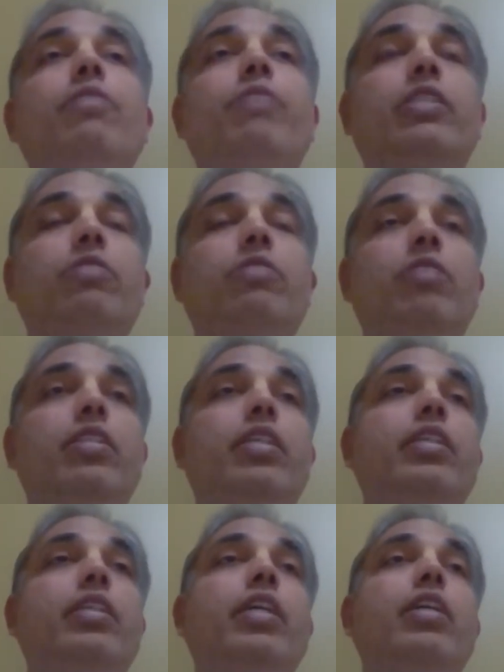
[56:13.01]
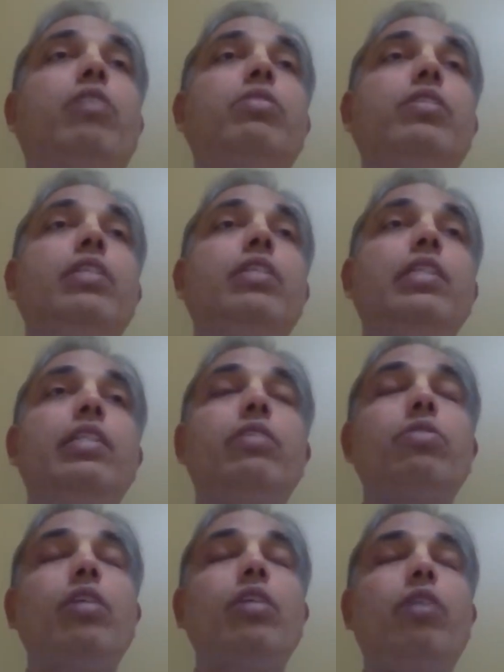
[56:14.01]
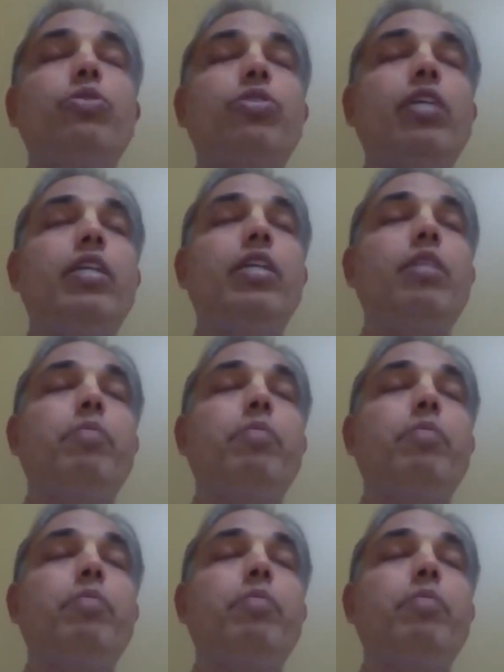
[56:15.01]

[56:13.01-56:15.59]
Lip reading: first one they take out to the outside,